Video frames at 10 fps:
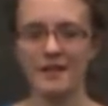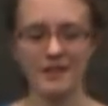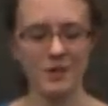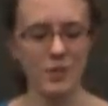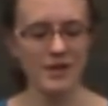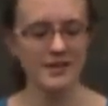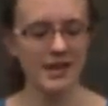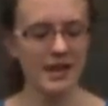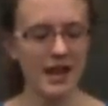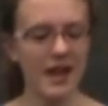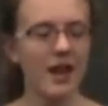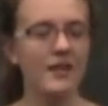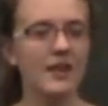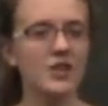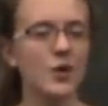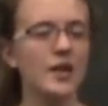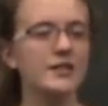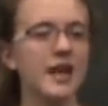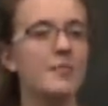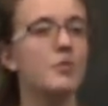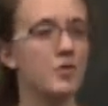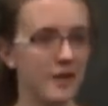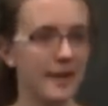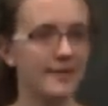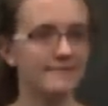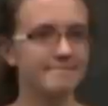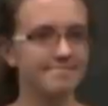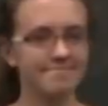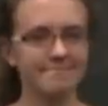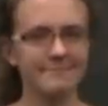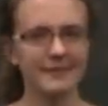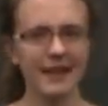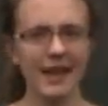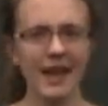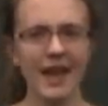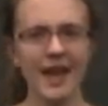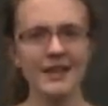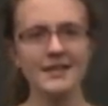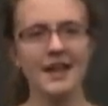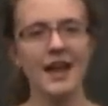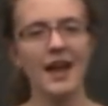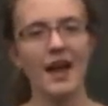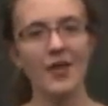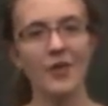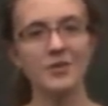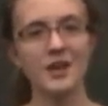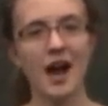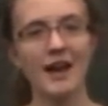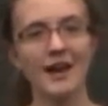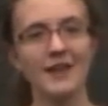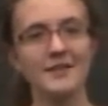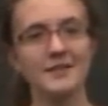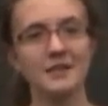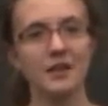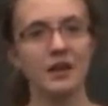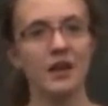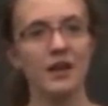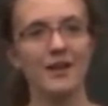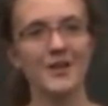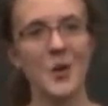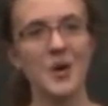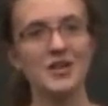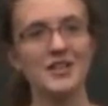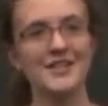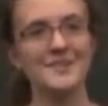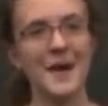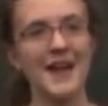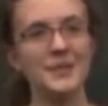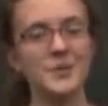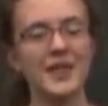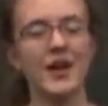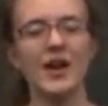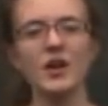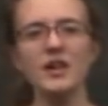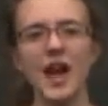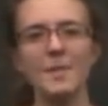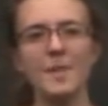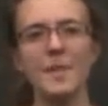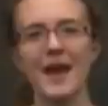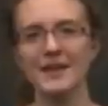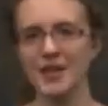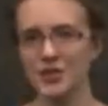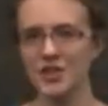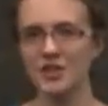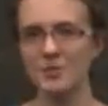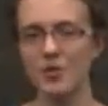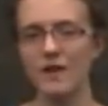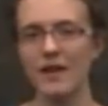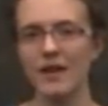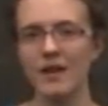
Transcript: Then one Sunday, they showed us a movie. And although Scott and his gorgeous pecs were there, I couldn't help but pay attention to the movie.